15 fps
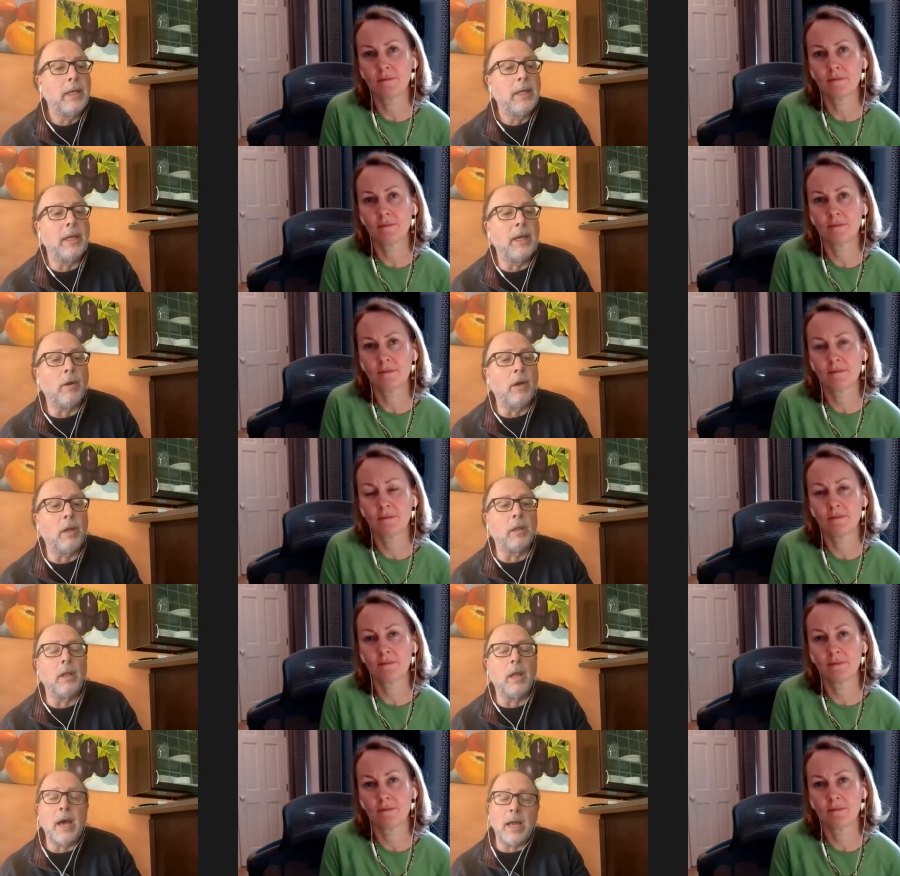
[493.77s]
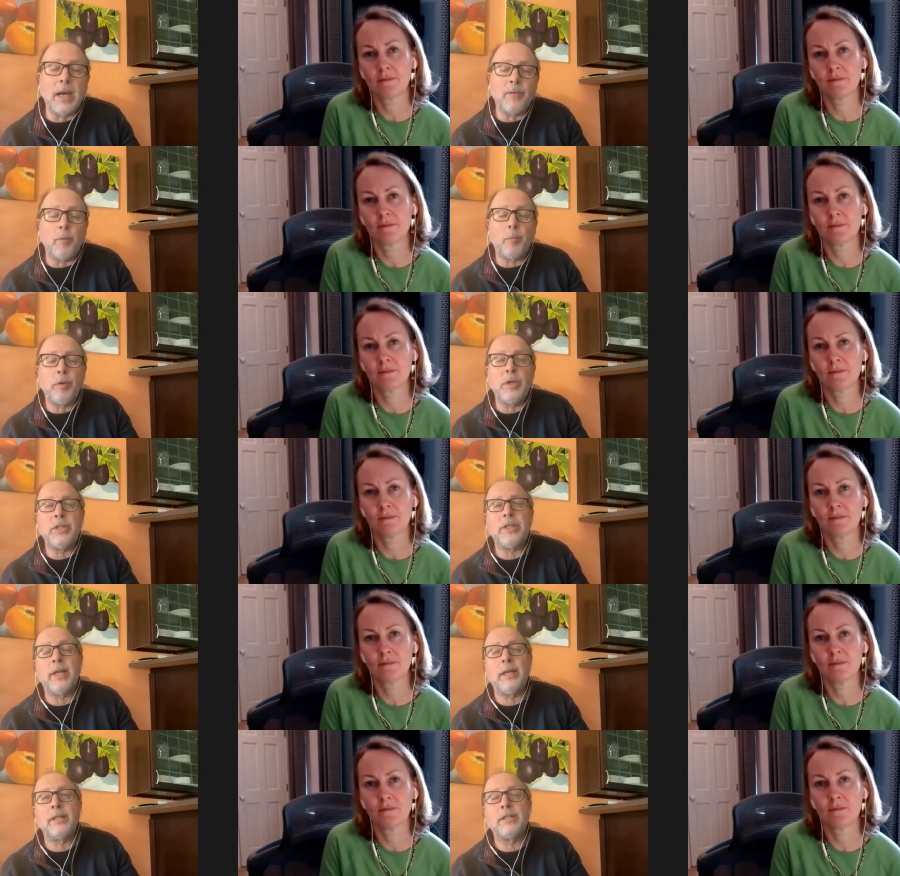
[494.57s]
Speaker 1: you know, a lot of
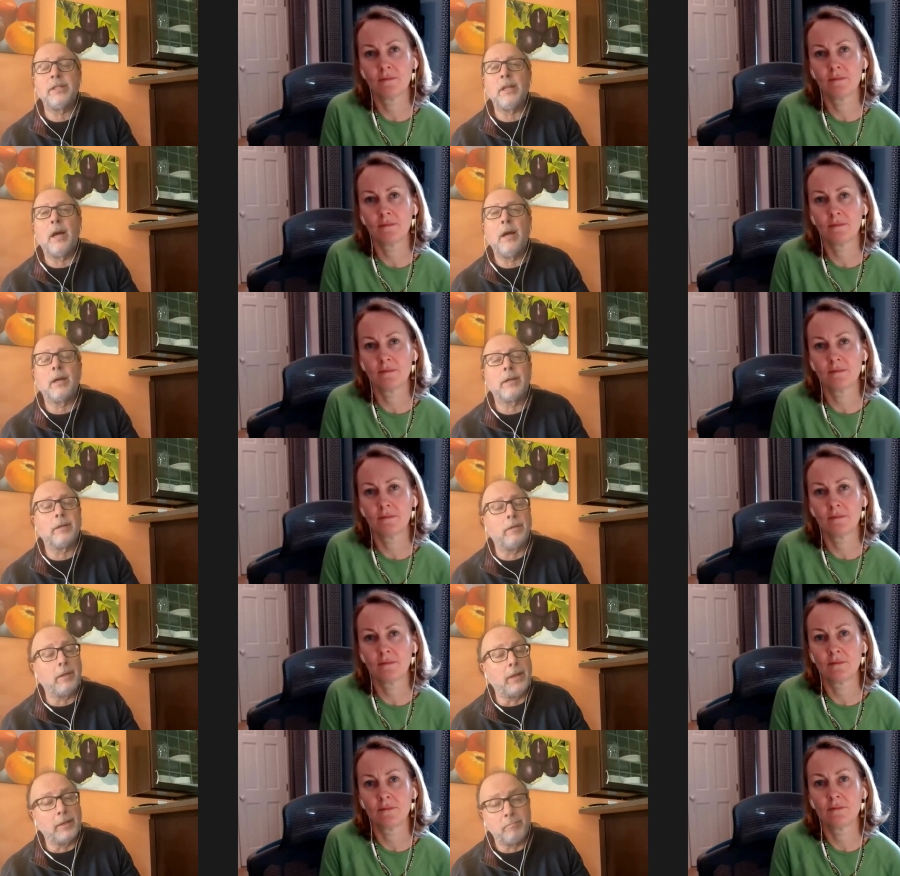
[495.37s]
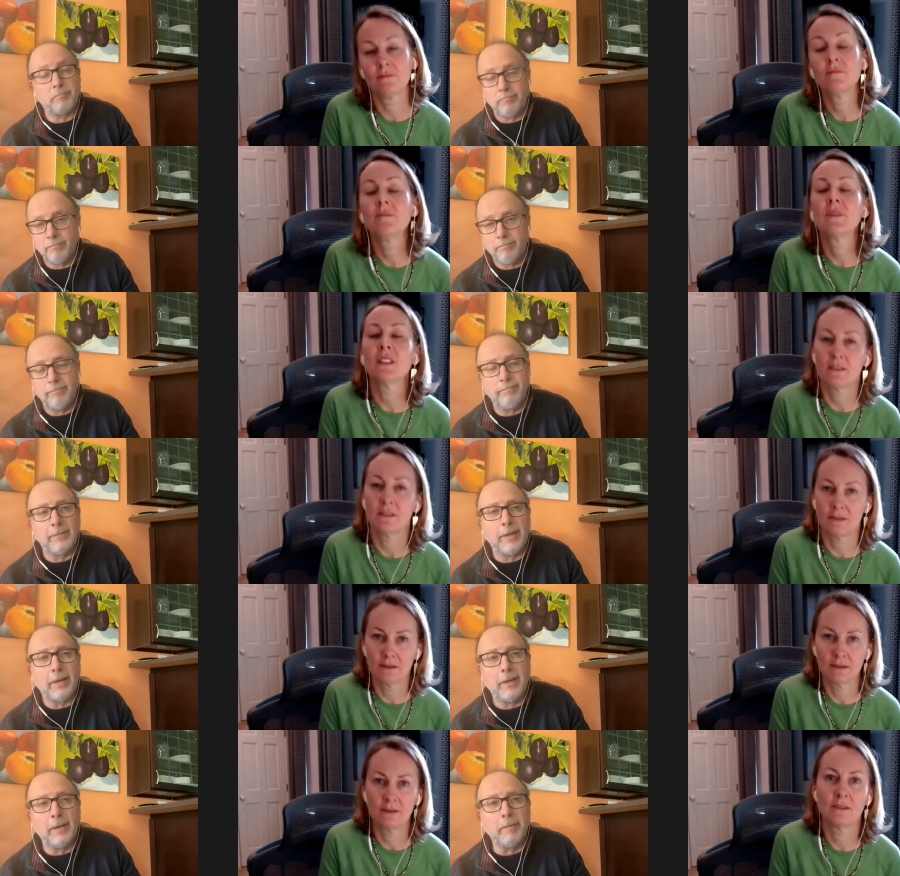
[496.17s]
appreciated stock, like
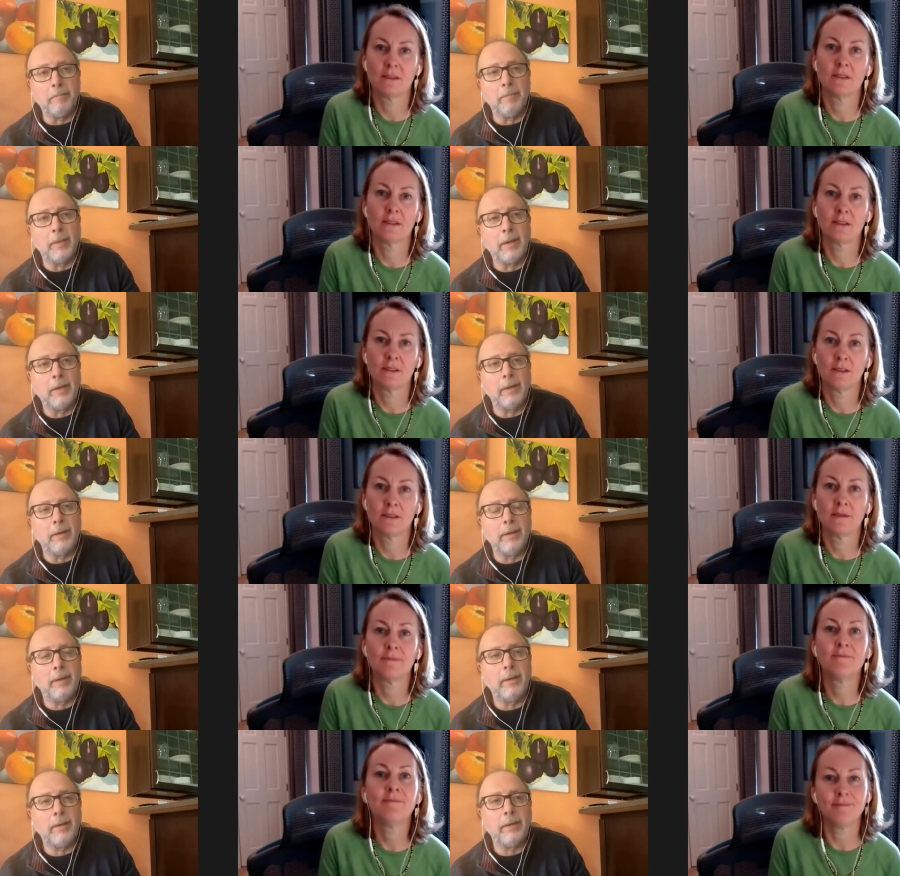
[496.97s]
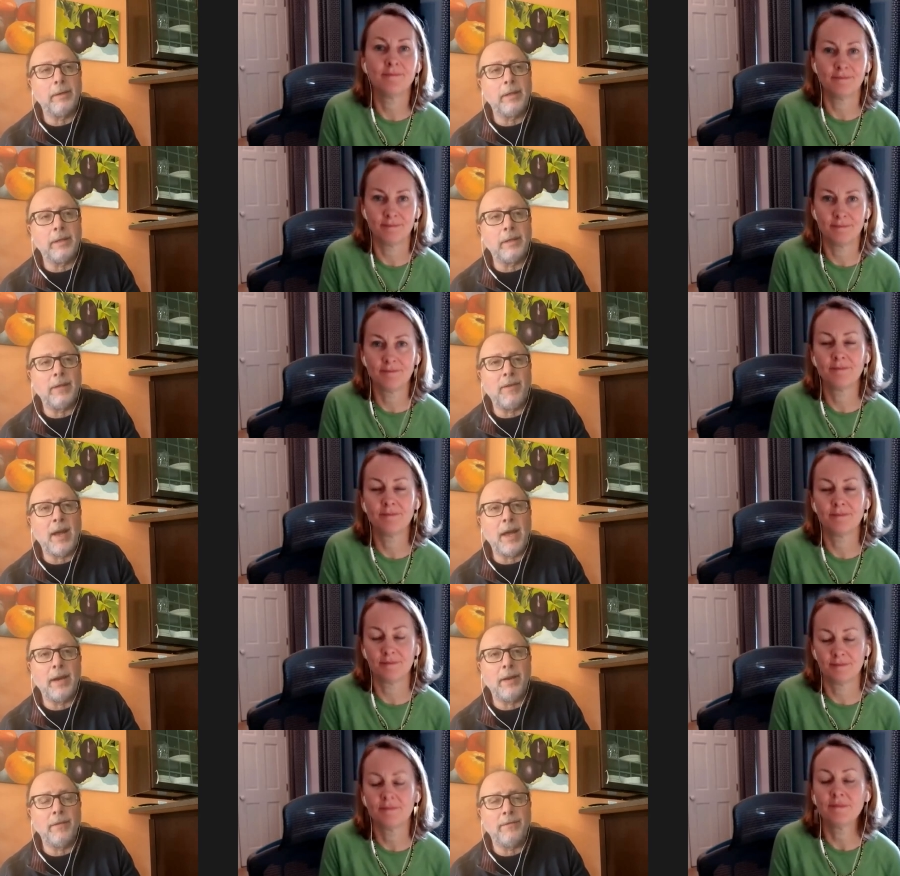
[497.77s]
um, uh, that they've
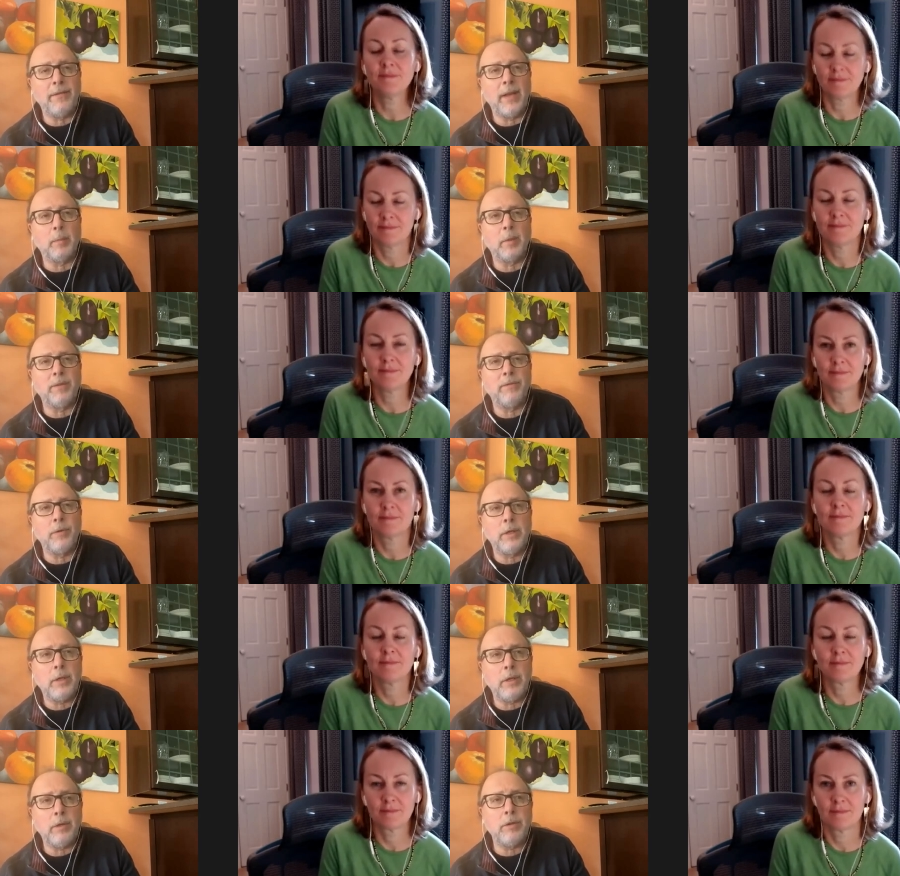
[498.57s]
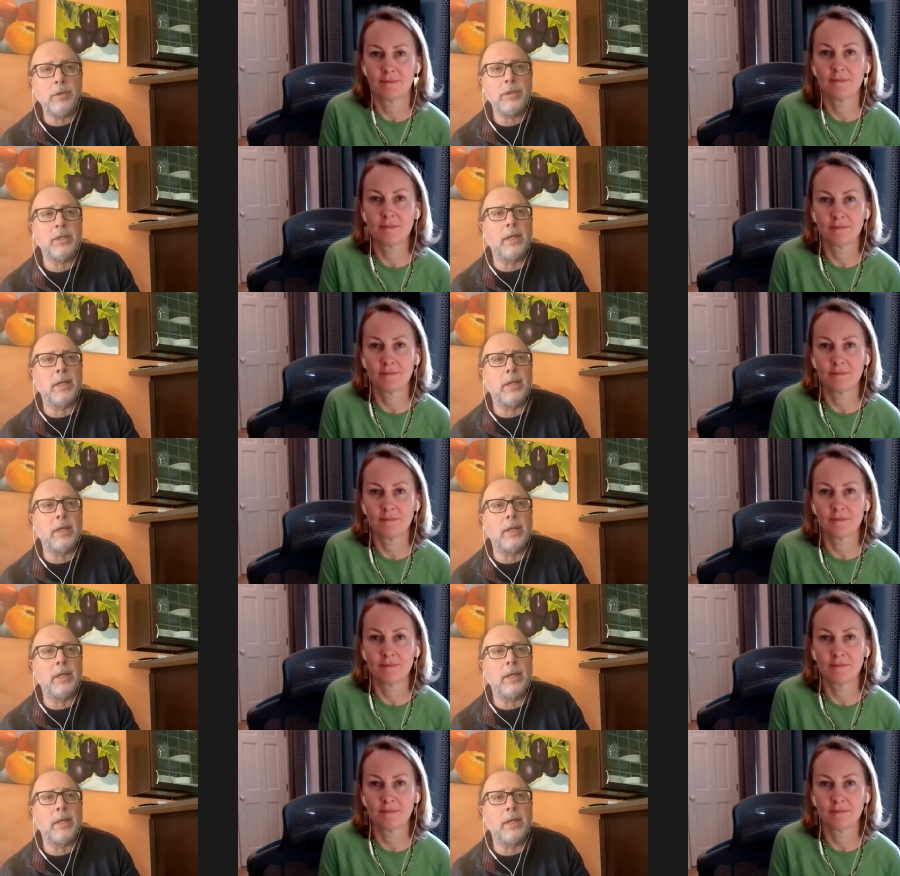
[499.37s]
had in the family for years.